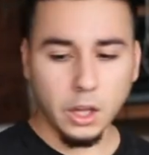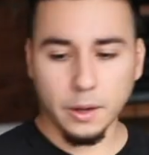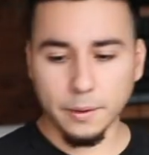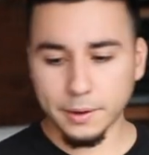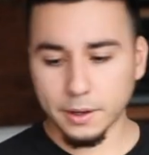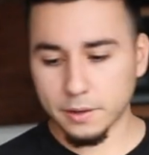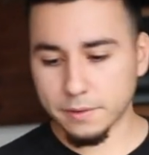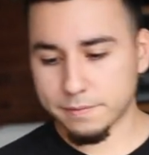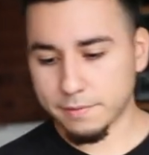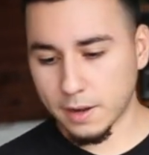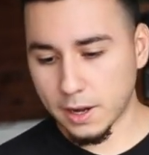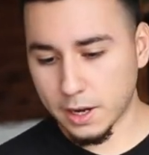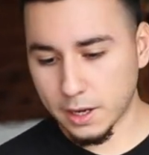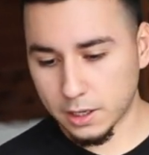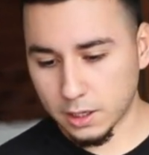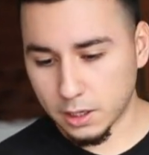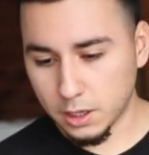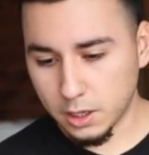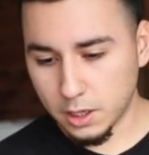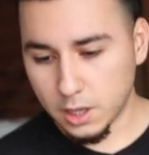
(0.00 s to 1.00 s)
I'm gonna
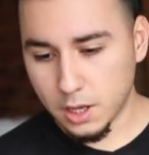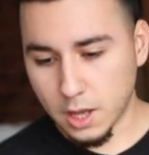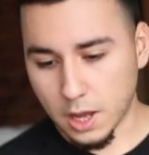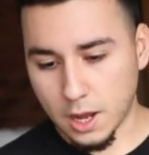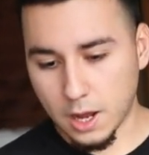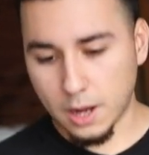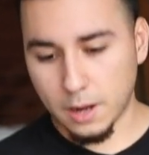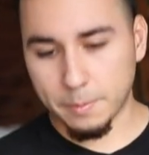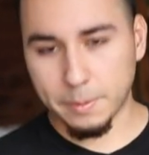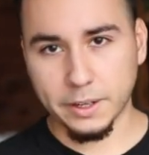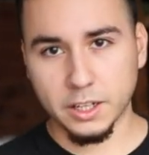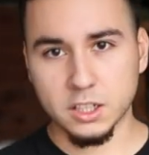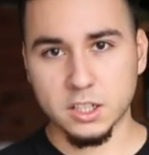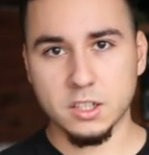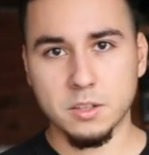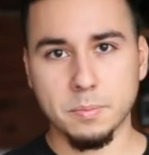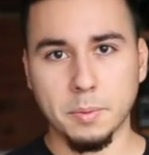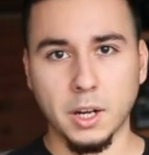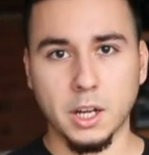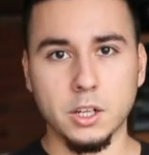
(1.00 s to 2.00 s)
find like a
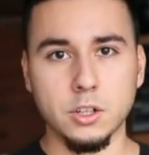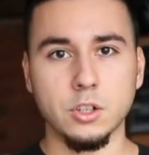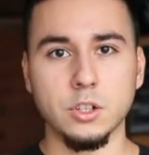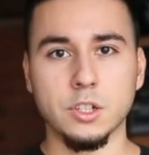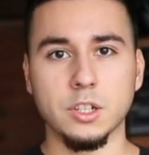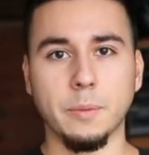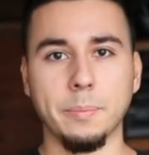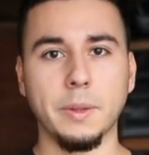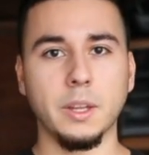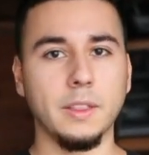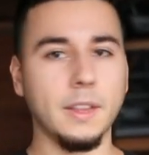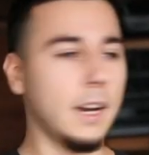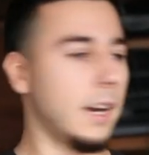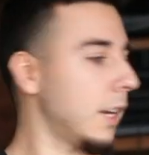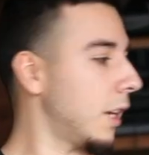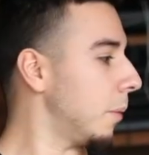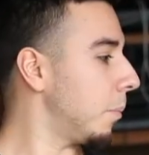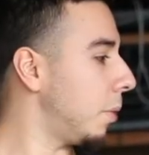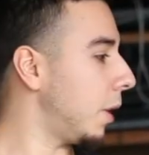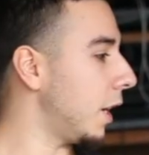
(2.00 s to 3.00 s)
sponge or something that
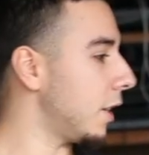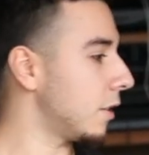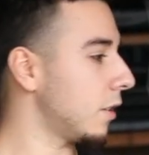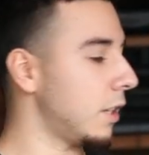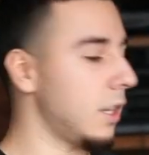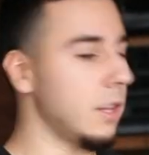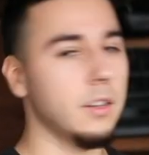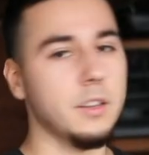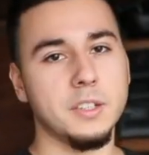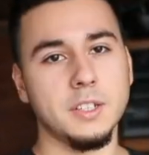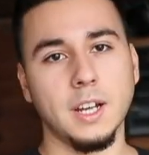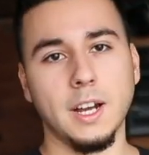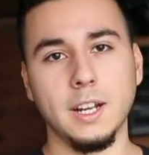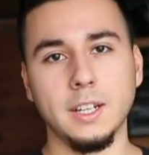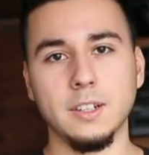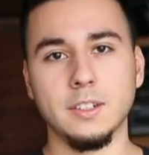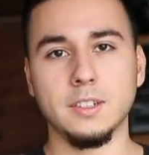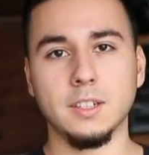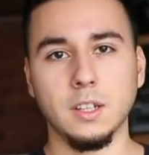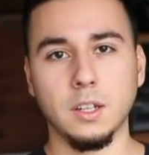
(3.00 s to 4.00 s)
I can place on either
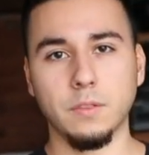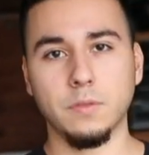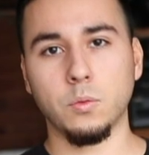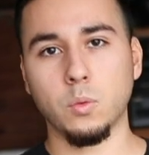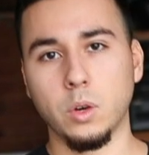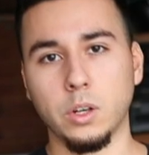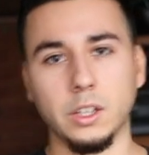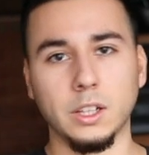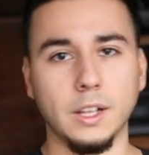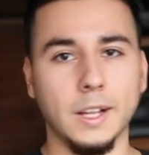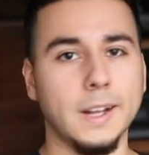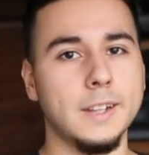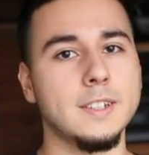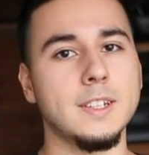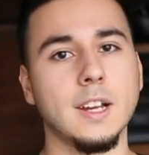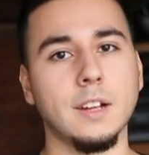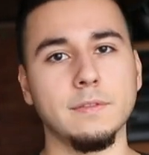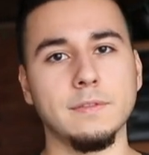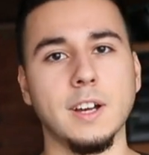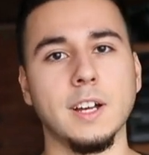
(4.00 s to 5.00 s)
side to see if one glides
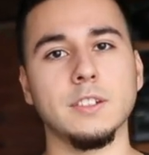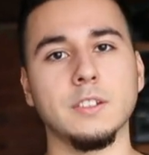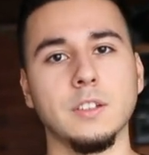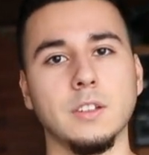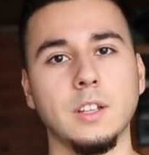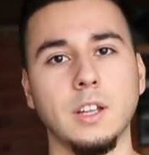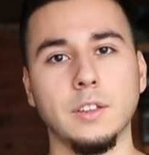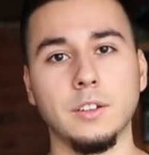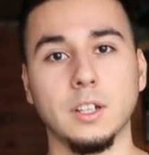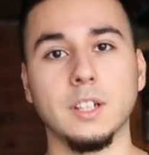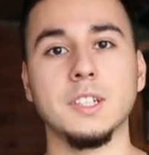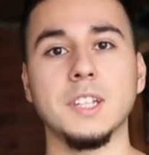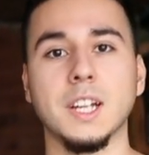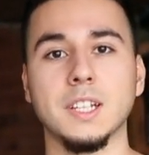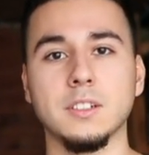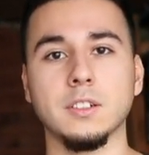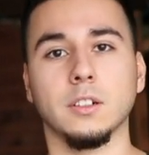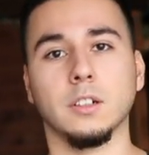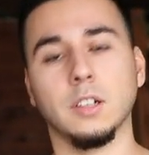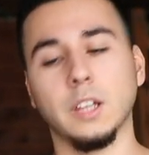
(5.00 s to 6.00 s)
down faster than the other, because
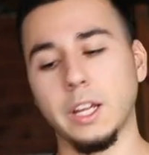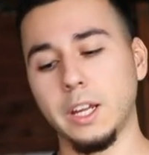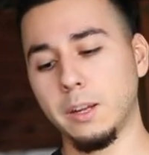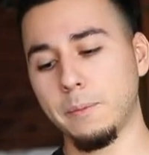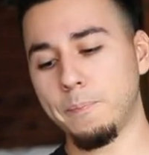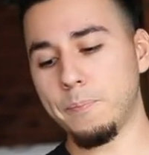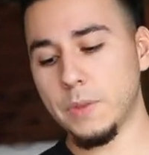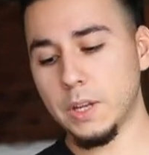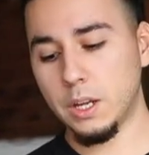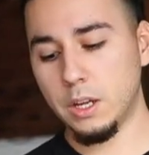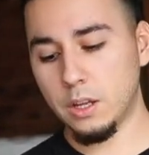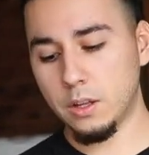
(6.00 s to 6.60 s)
that's their claim,